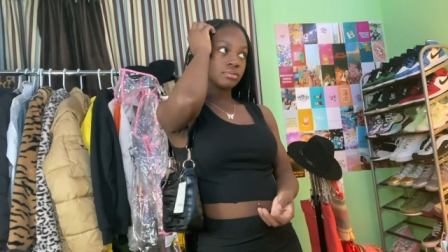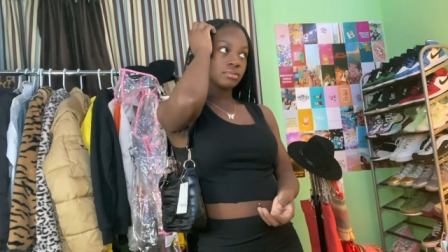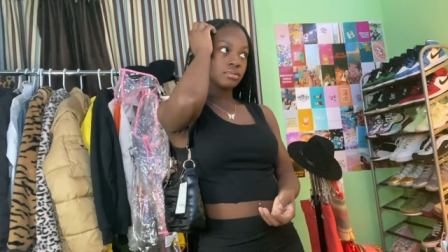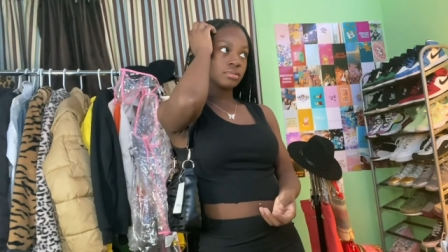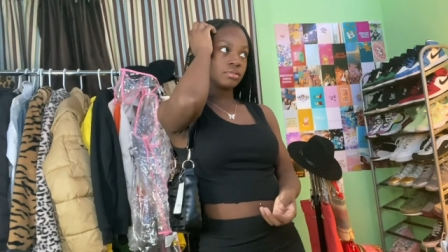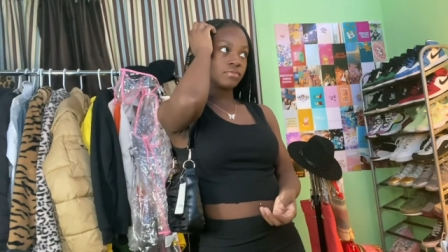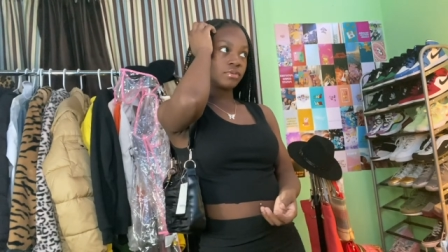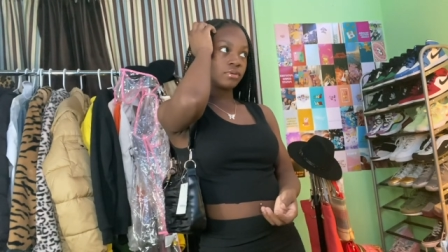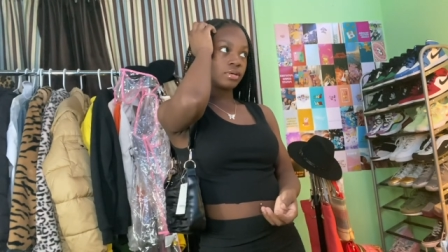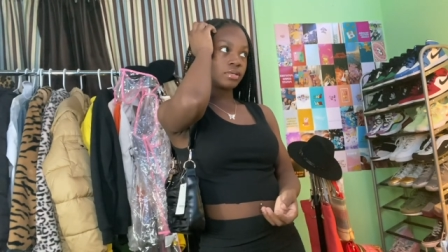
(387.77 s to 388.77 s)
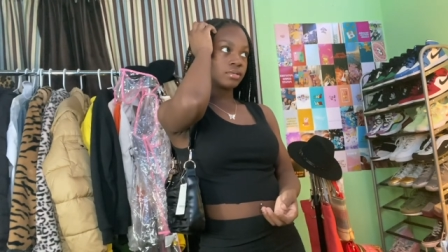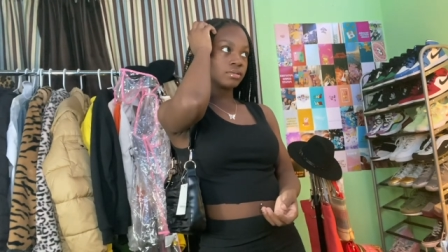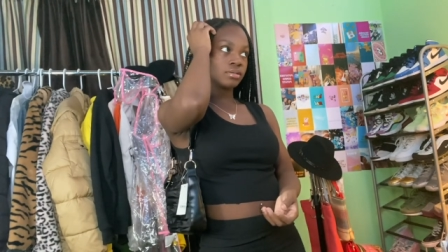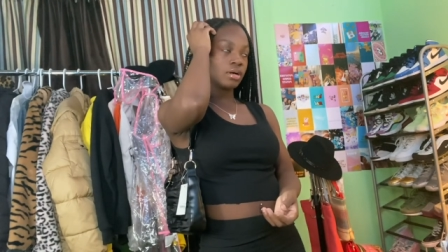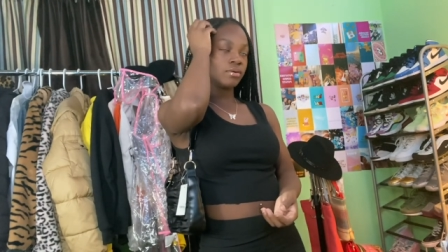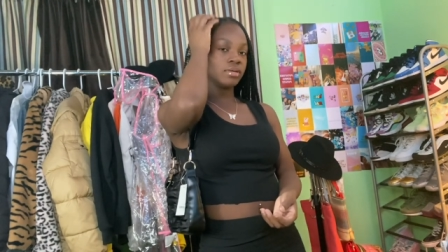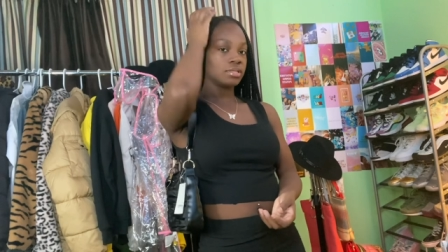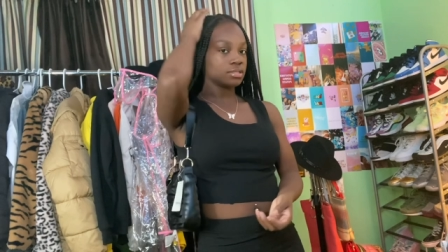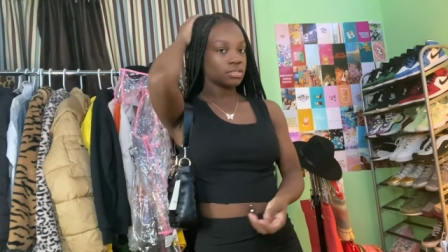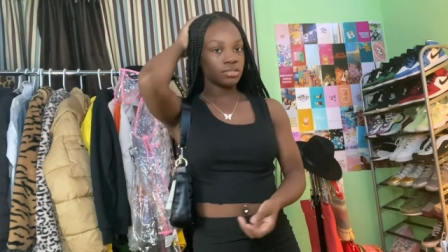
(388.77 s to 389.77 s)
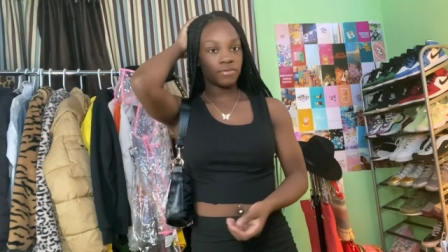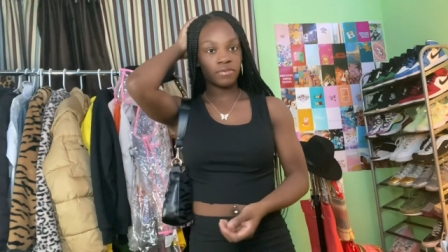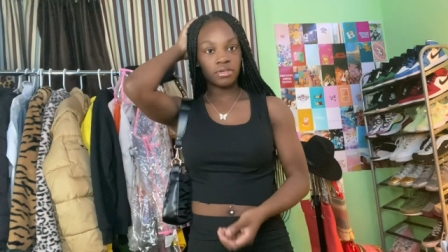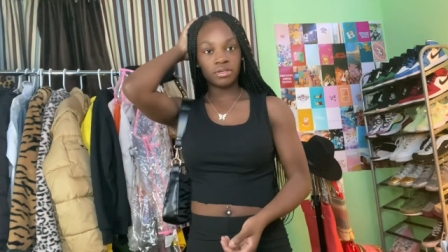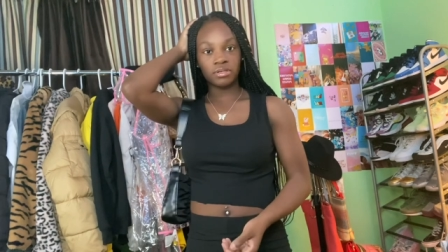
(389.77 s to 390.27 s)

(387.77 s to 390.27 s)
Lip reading: It's a fit like already, it's just a fit.